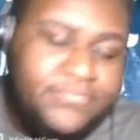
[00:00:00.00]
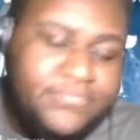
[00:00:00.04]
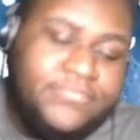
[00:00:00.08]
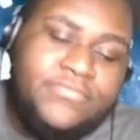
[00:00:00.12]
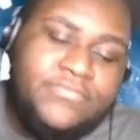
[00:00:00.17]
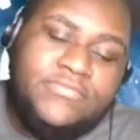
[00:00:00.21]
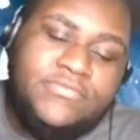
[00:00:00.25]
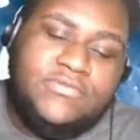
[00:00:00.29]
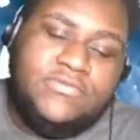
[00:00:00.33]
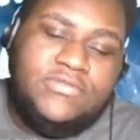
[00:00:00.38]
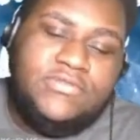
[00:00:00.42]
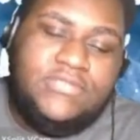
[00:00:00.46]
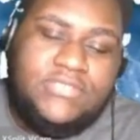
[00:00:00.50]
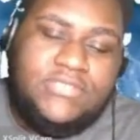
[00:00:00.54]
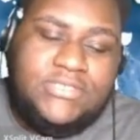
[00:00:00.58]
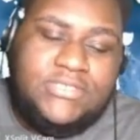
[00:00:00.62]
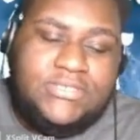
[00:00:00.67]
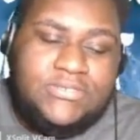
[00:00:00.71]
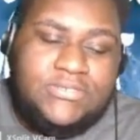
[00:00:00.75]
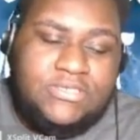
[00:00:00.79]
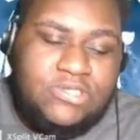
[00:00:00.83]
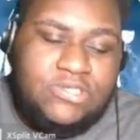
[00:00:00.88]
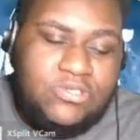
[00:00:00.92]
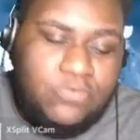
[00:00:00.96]
This is what's
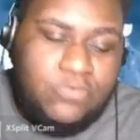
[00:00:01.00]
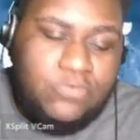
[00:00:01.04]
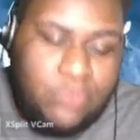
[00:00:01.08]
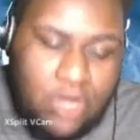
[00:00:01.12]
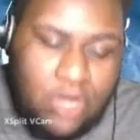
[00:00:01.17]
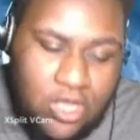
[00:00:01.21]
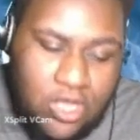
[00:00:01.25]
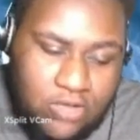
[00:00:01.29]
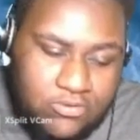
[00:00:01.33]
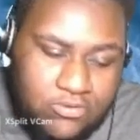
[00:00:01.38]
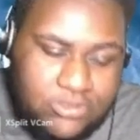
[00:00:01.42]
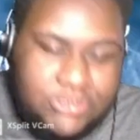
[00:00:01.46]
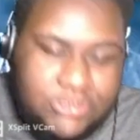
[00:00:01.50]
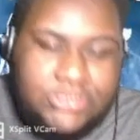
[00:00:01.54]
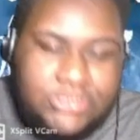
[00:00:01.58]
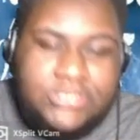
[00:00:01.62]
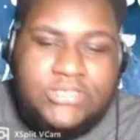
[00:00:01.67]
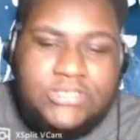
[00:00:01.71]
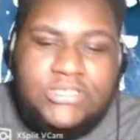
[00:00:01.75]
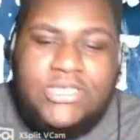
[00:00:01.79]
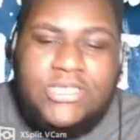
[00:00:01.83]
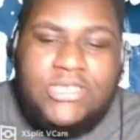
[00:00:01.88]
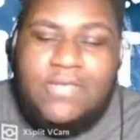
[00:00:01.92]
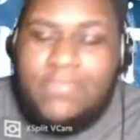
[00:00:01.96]
wrong with some
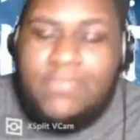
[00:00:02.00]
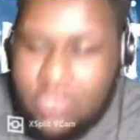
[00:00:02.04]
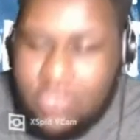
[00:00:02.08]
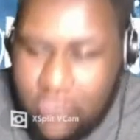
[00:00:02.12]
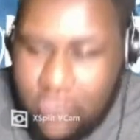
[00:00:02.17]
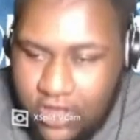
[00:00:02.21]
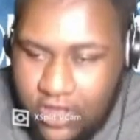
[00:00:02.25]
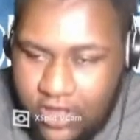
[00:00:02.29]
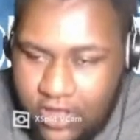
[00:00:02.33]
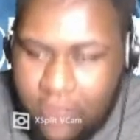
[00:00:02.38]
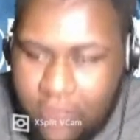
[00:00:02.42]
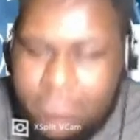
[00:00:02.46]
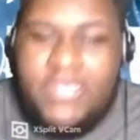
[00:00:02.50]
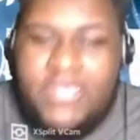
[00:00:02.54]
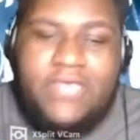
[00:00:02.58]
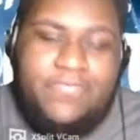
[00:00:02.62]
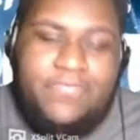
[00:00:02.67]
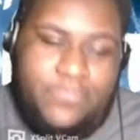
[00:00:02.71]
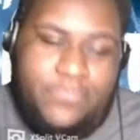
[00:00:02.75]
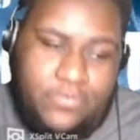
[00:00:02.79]
of y'all people.